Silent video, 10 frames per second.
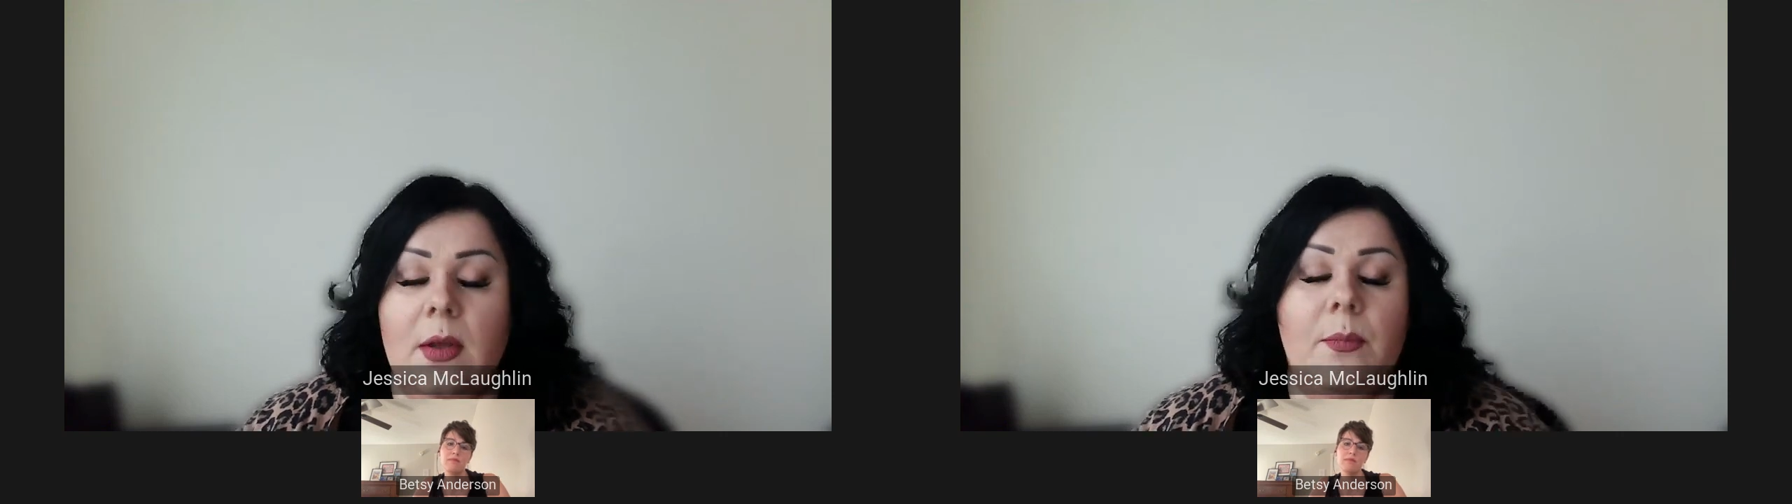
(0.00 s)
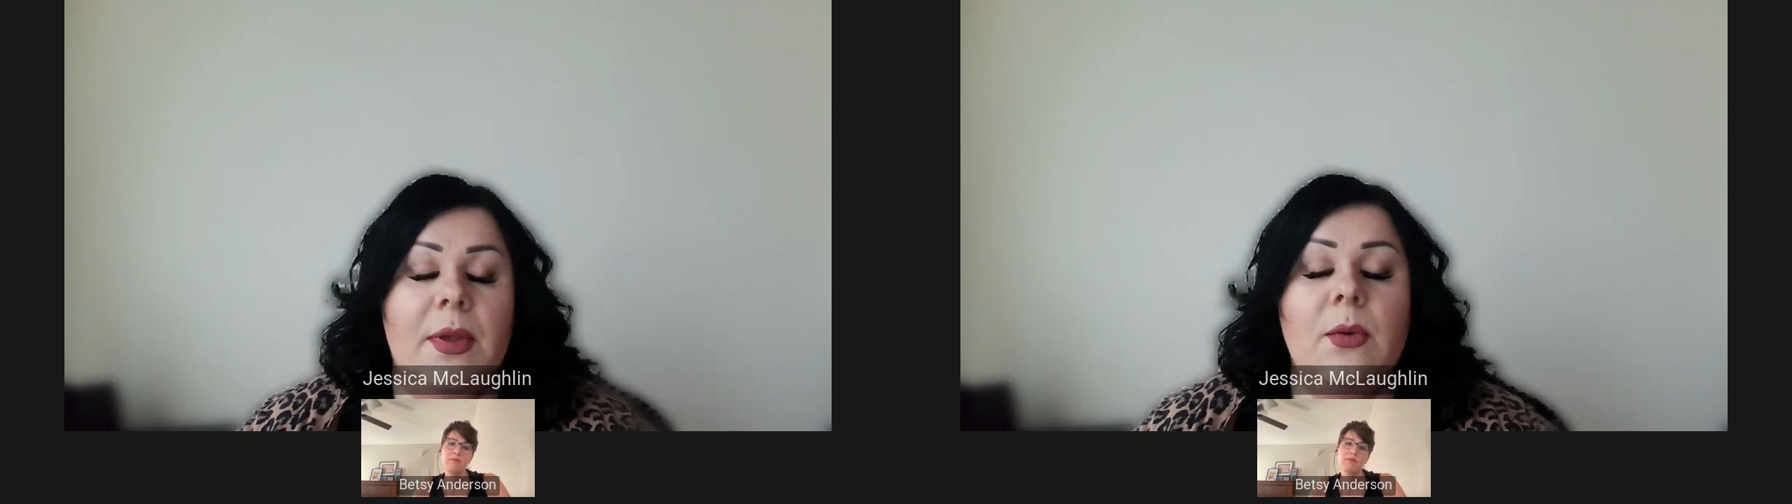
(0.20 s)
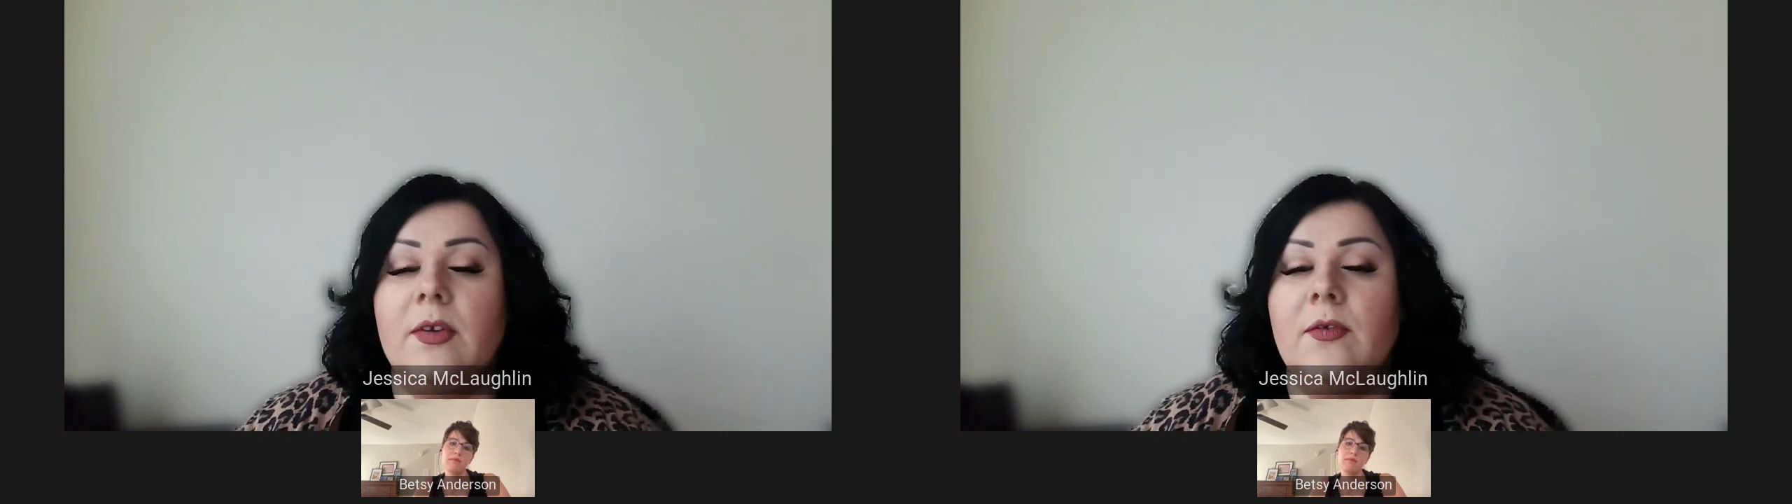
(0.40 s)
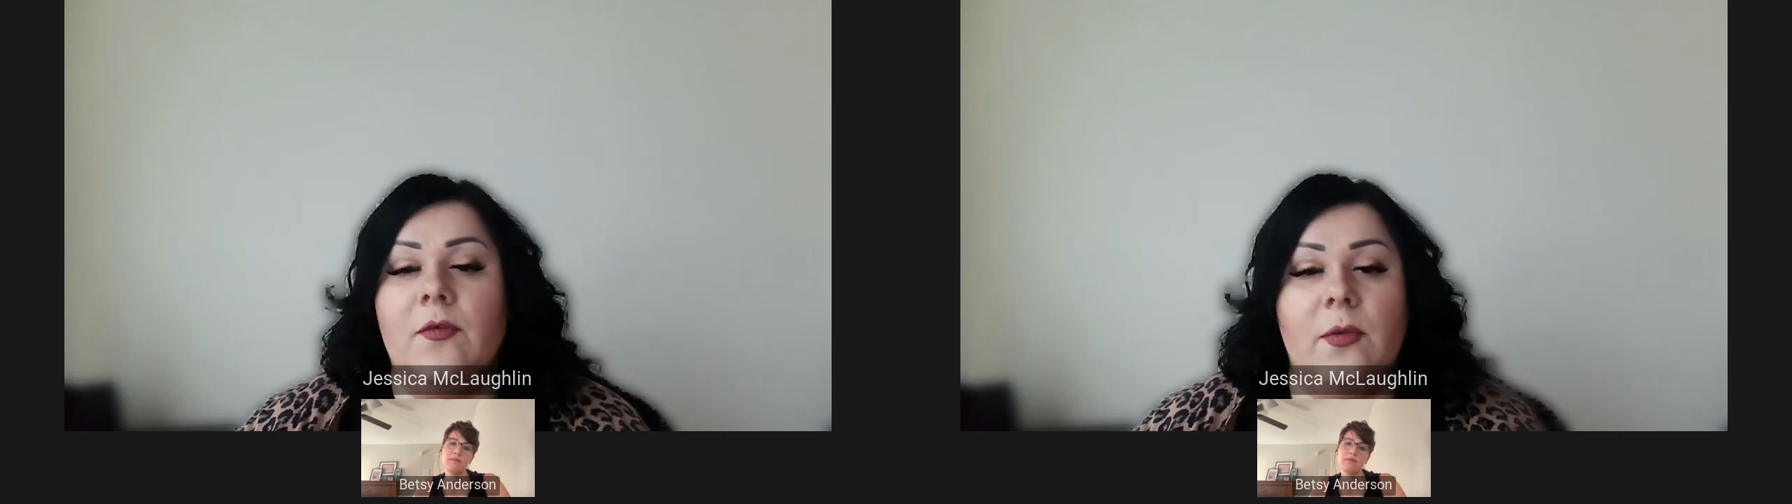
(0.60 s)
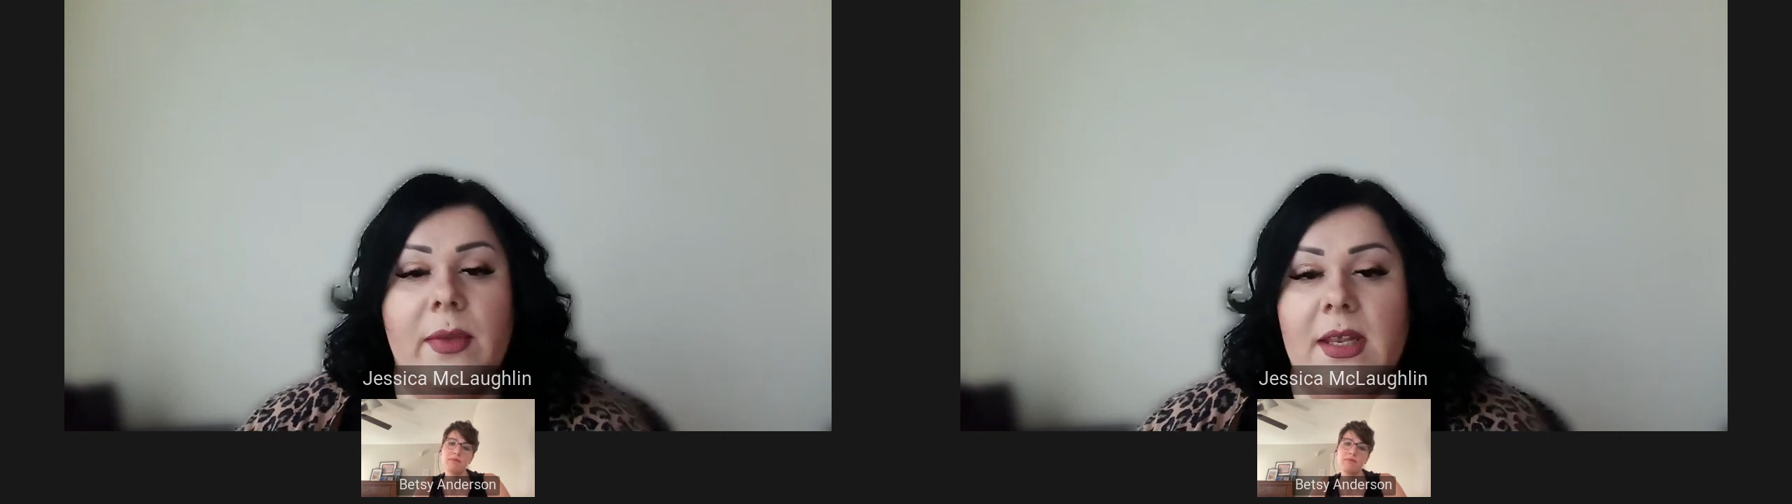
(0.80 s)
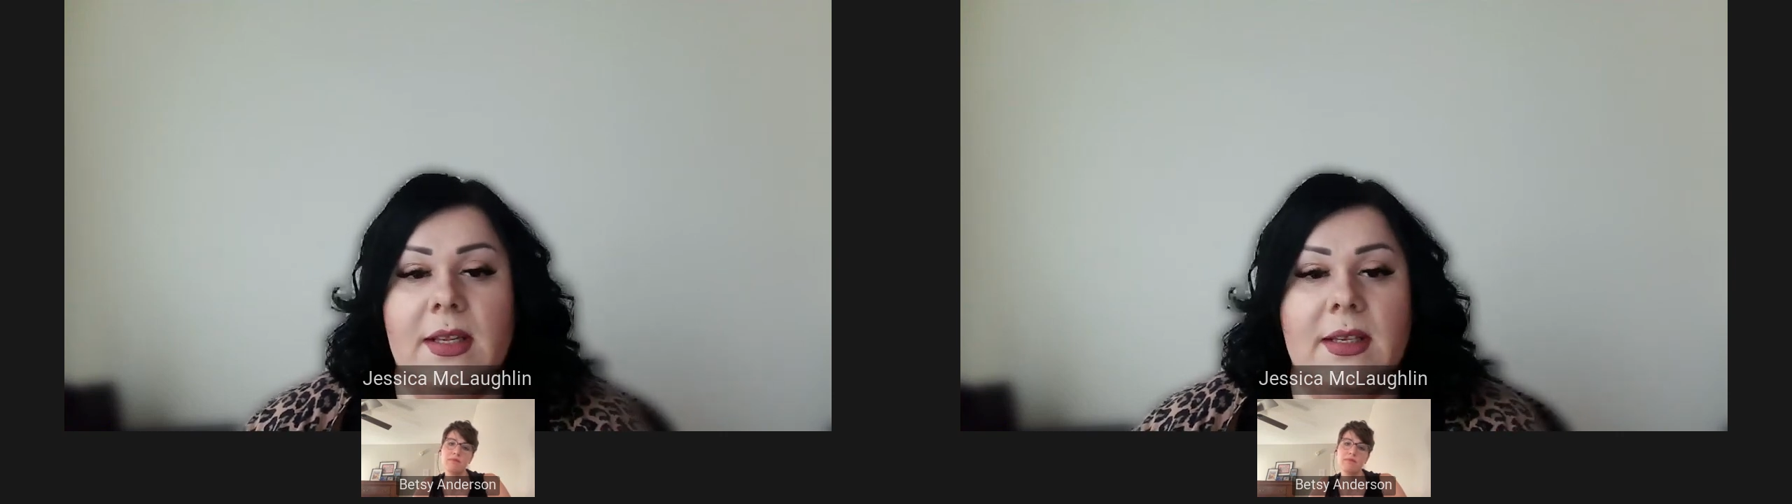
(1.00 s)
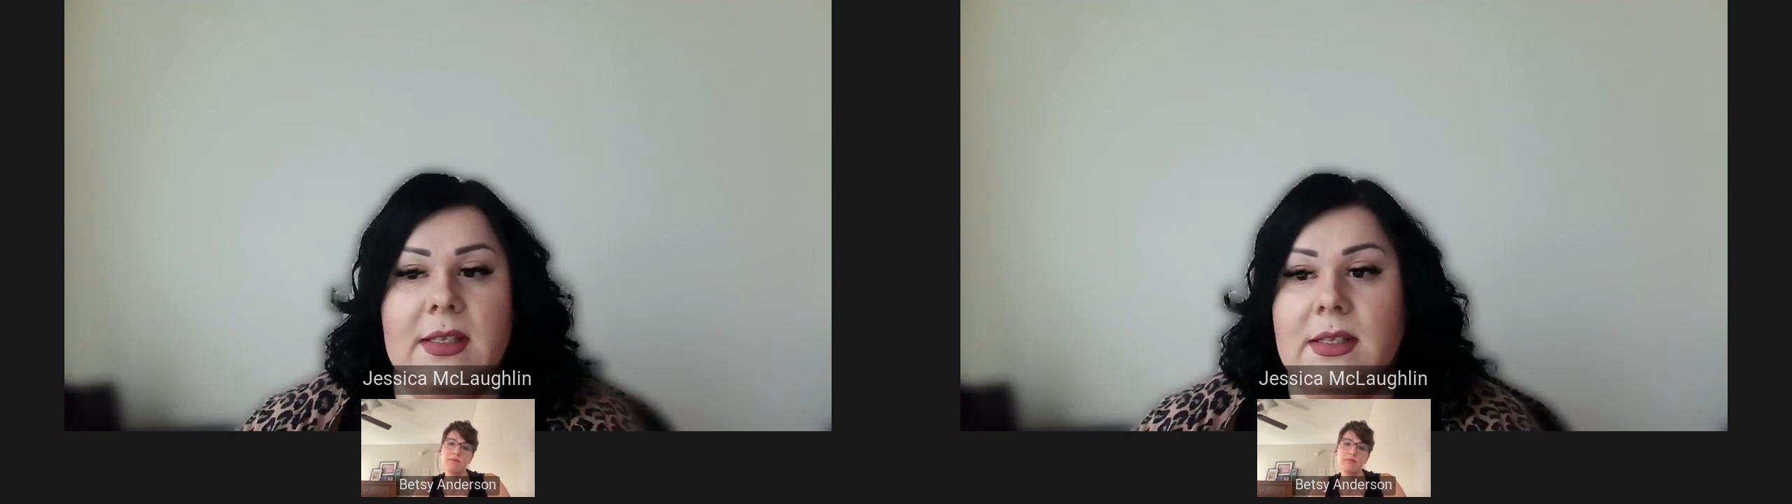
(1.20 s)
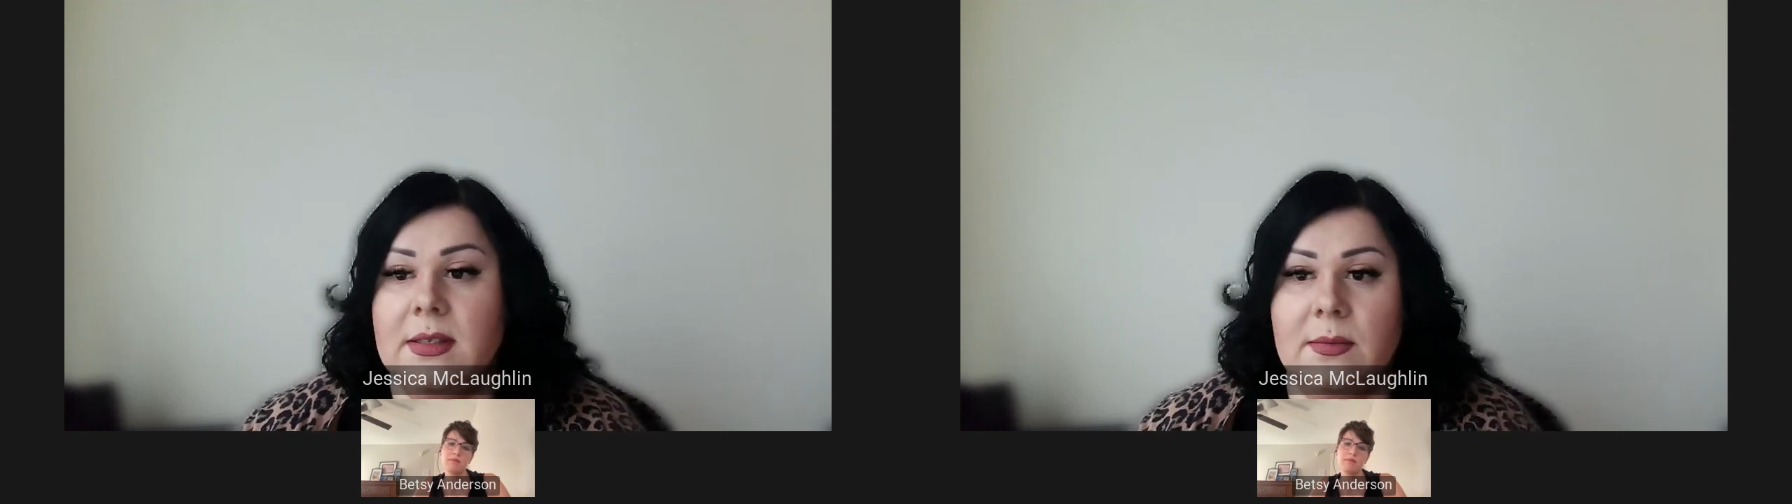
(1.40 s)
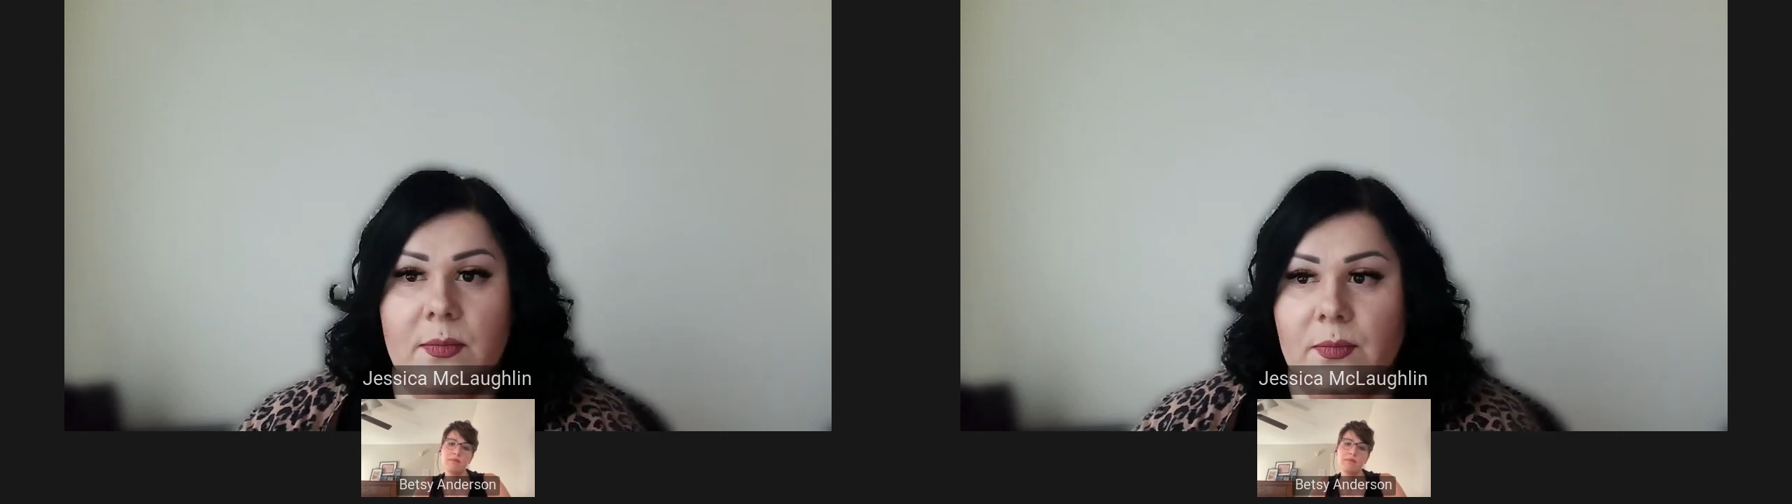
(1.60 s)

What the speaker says: Big one for me, this is